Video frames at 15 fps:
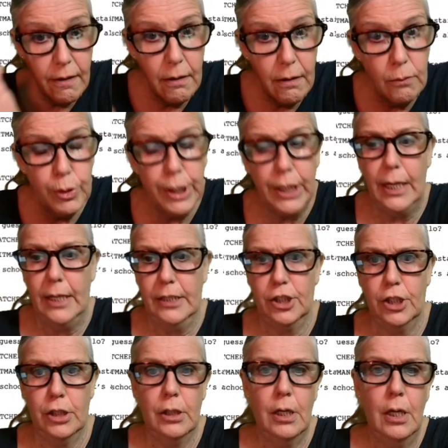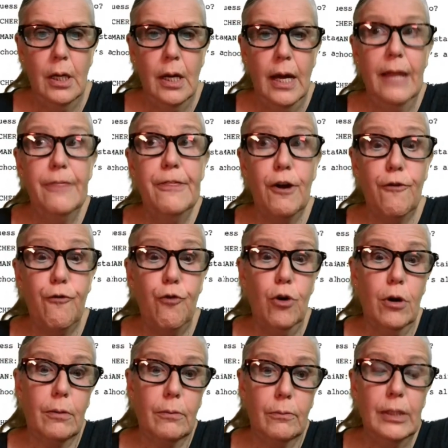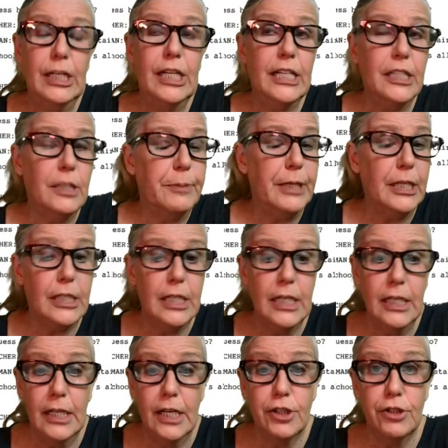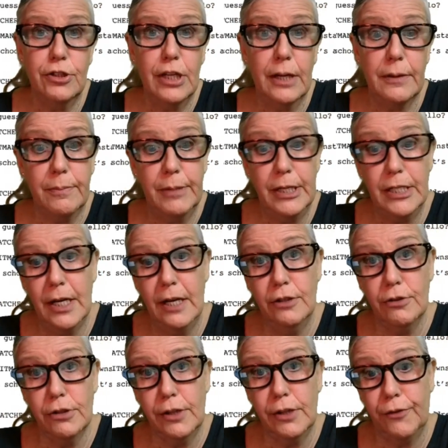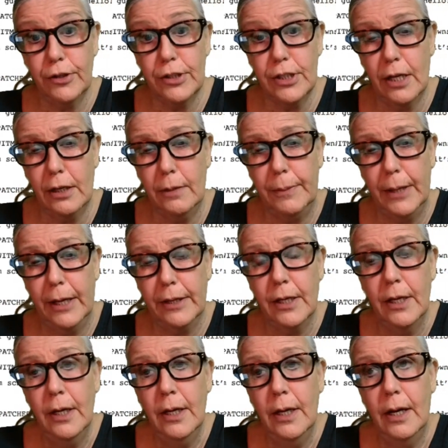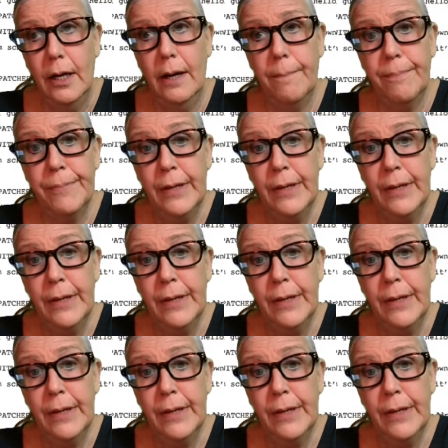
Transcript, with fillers: realized it. And therefore, when you get to be a teenager, you get to be dangerous if you're a psychopath. Um,